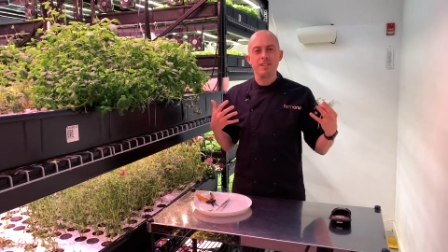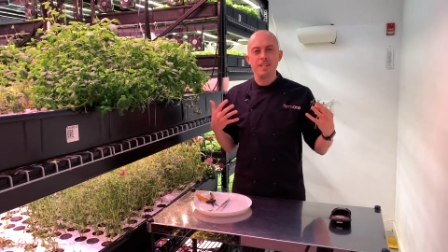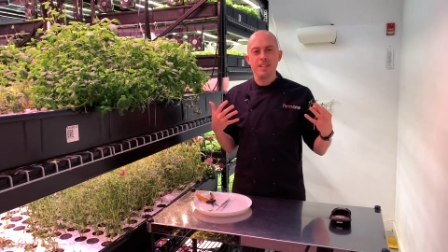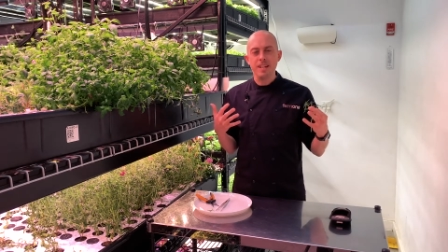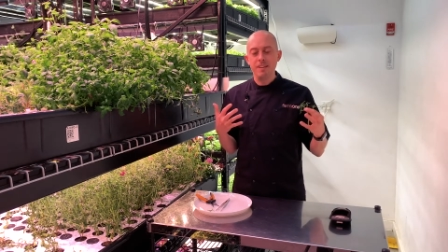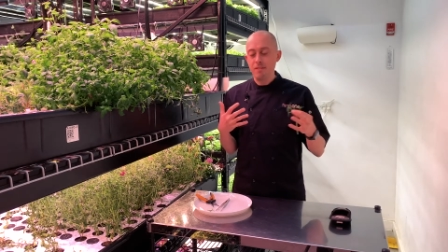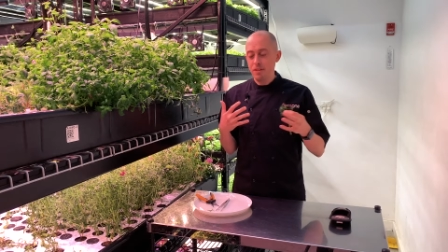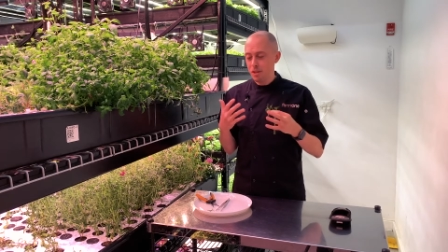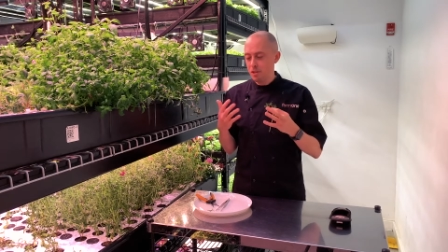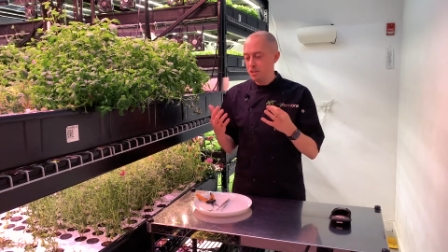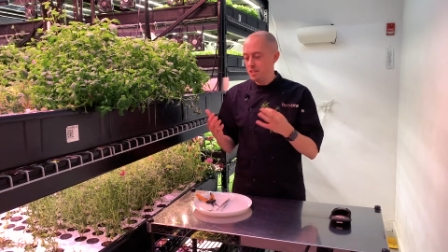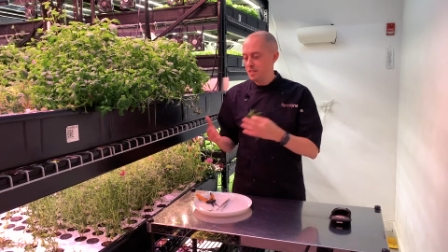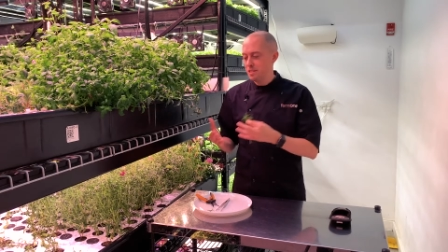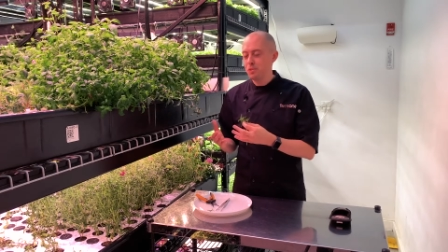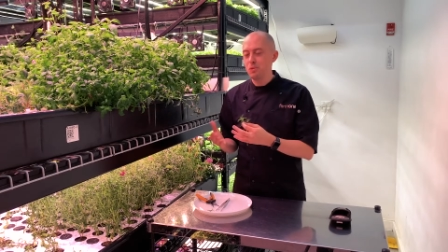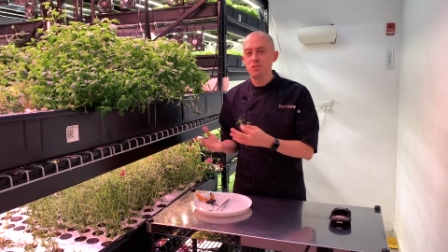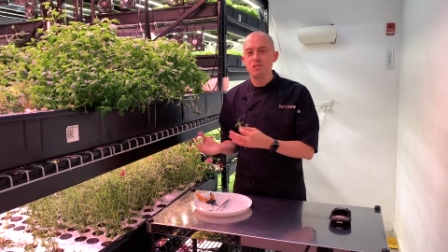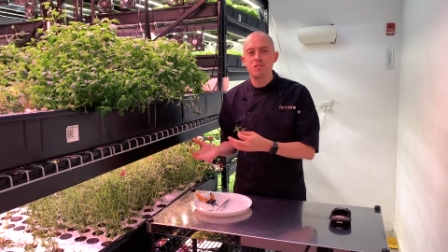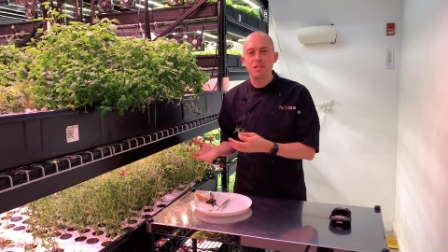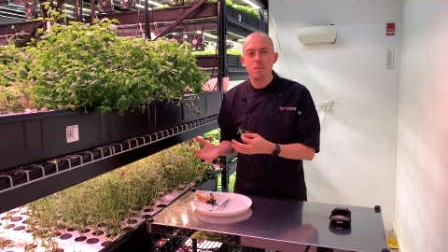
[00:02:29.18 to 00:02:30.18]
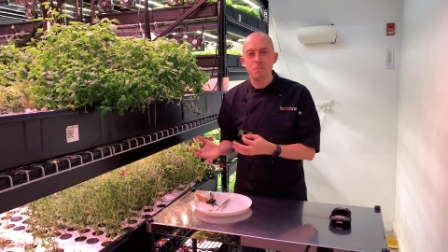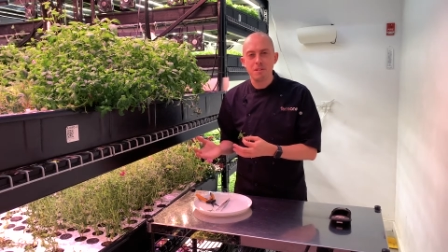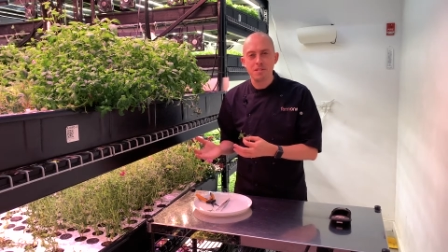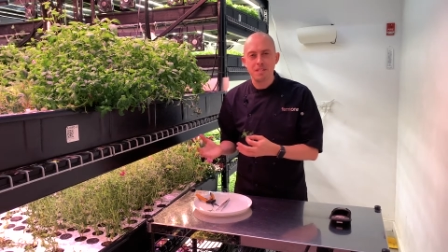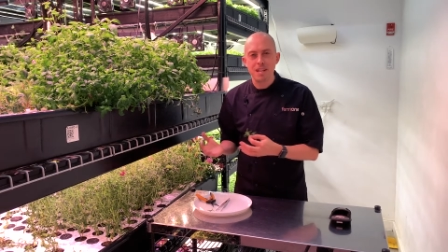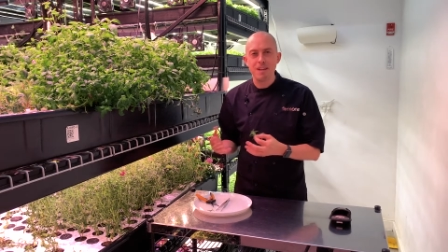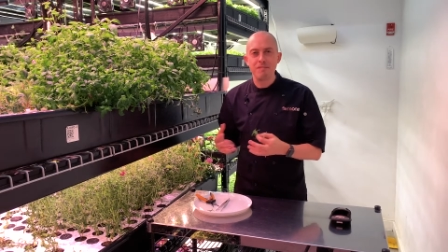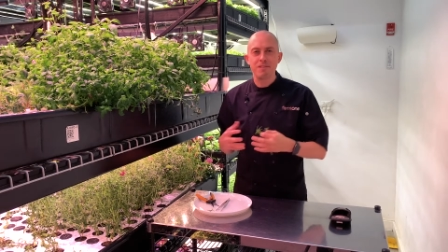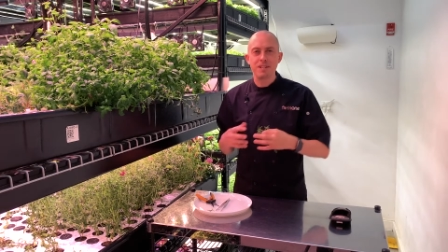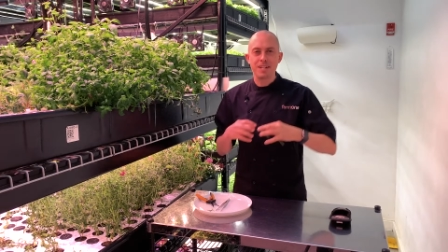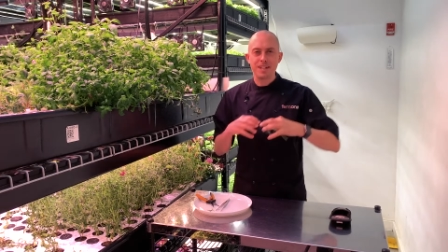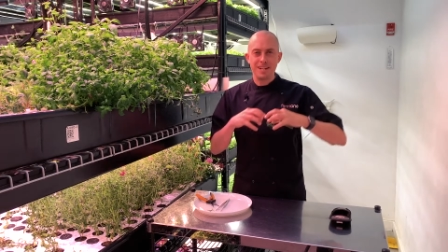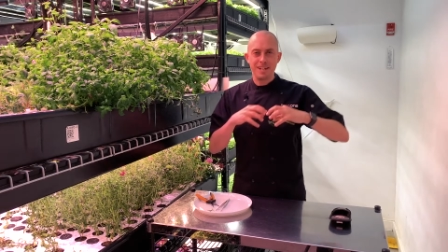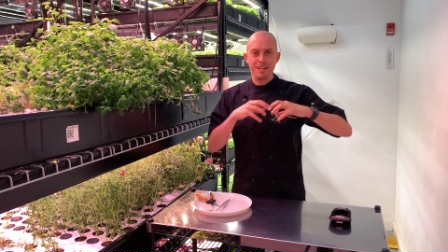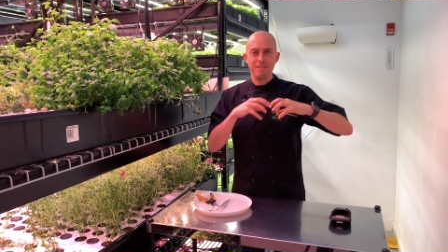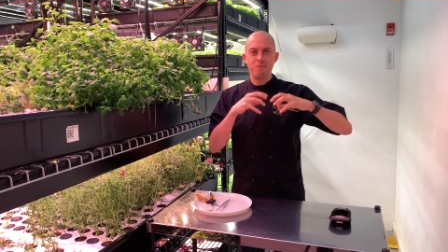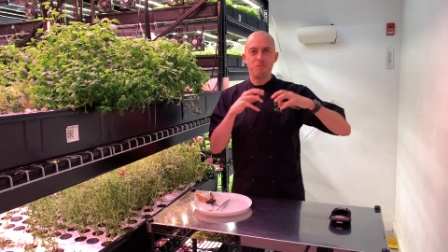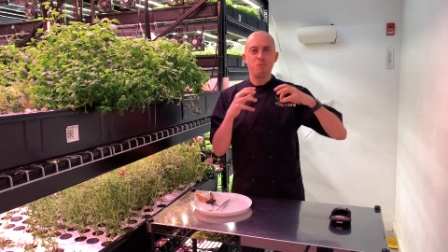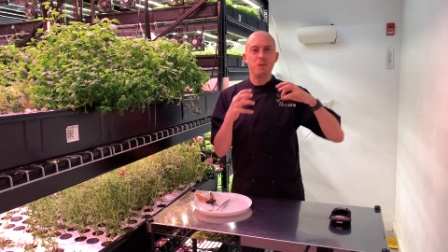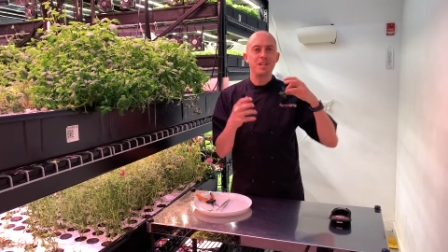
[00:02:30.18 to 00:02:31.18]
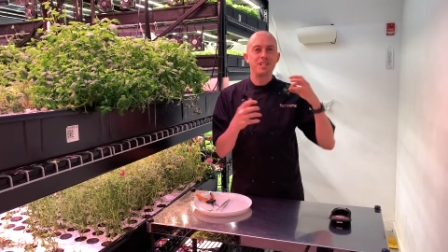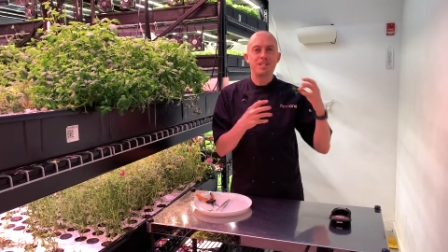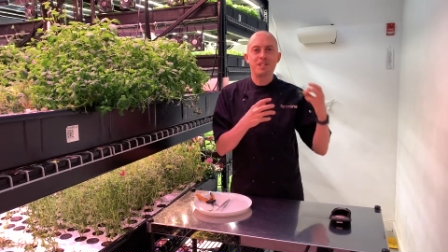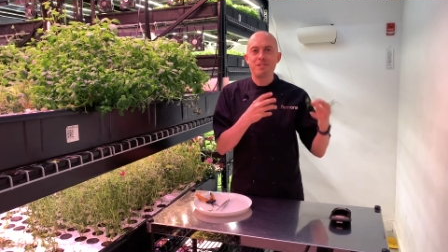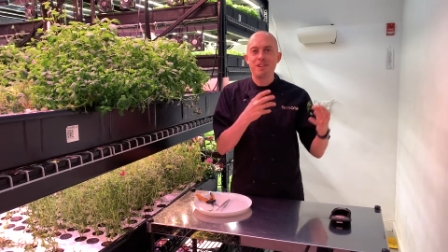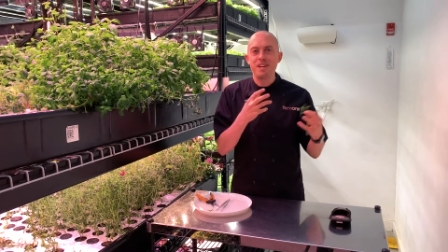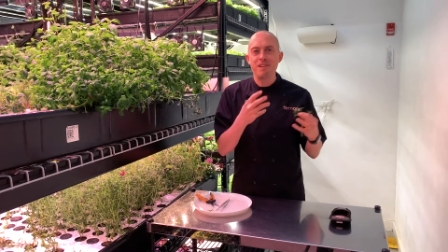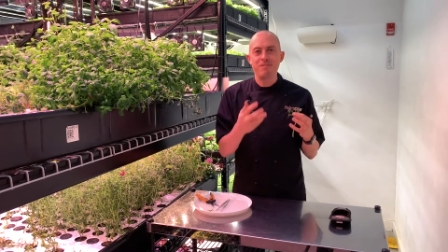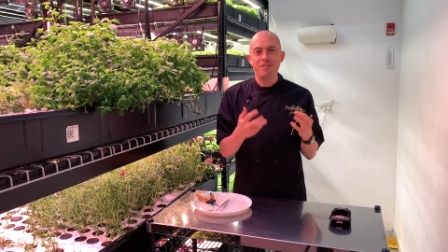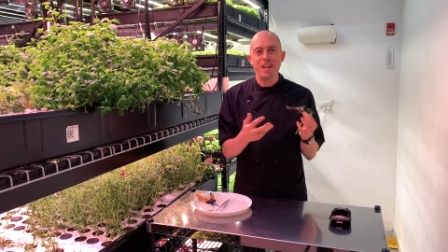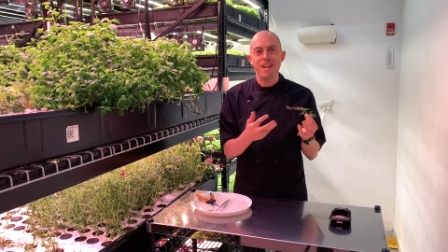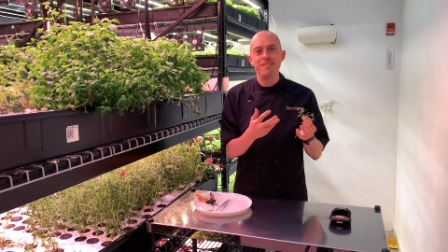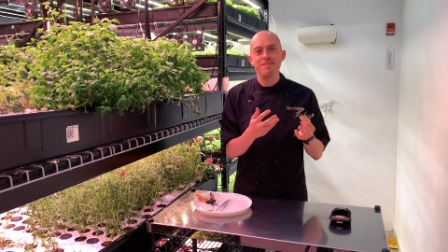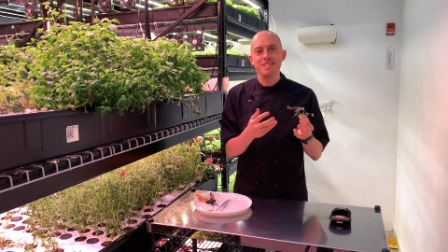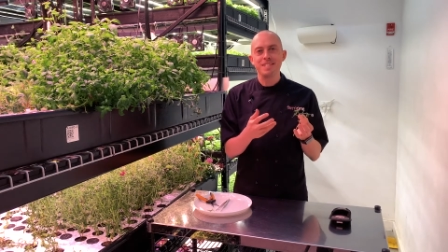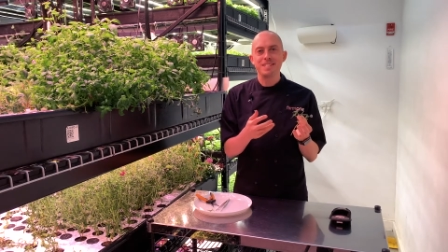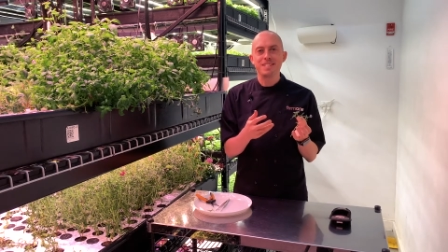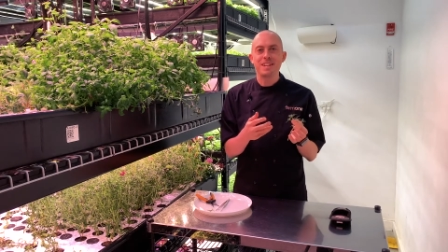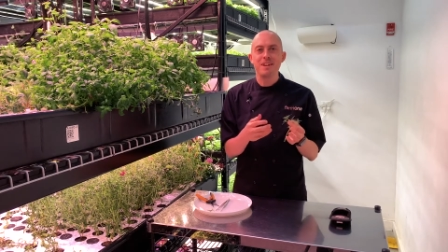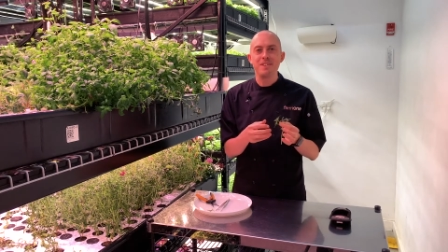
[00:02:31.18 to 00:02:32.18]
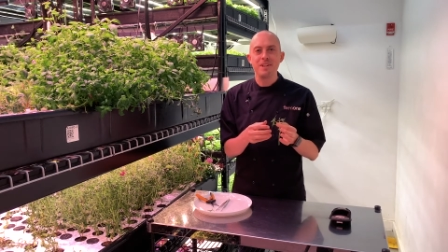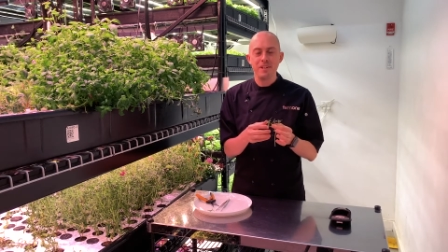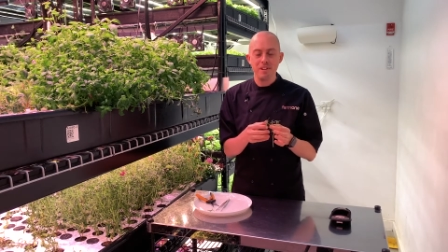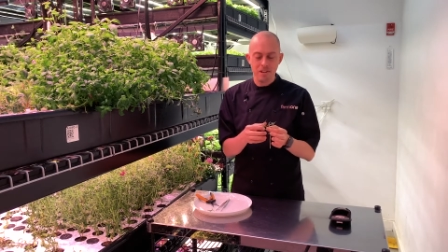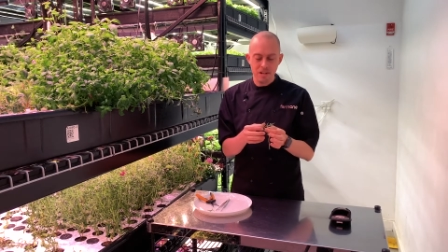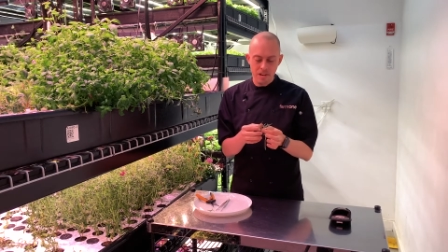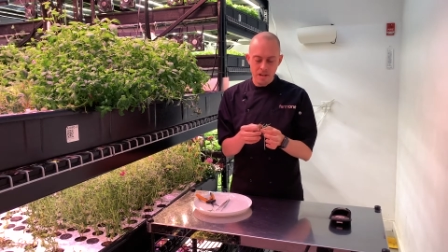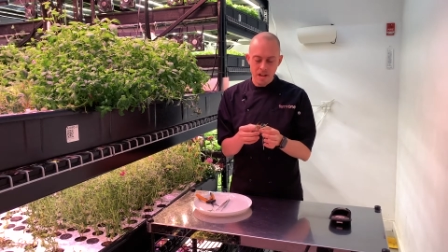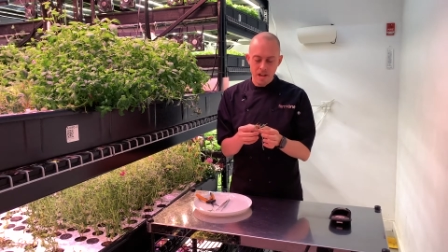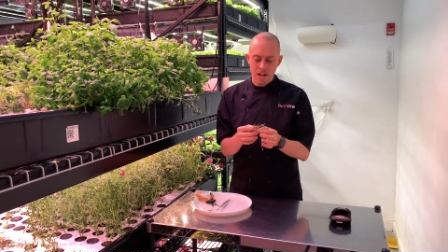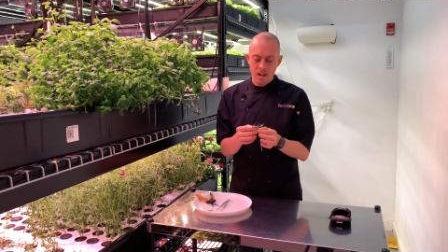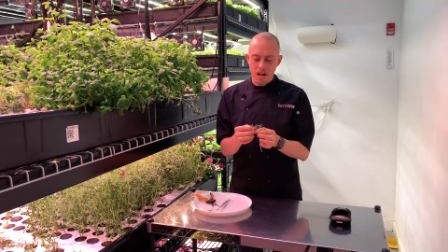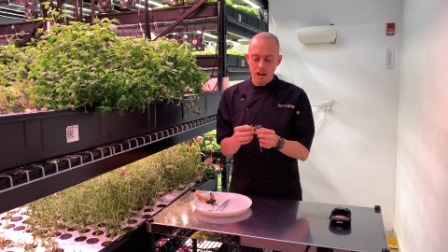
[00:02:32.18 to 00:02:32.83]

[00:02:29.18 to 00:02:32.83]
even though this is called summer savory, kind of wintry flavors going on.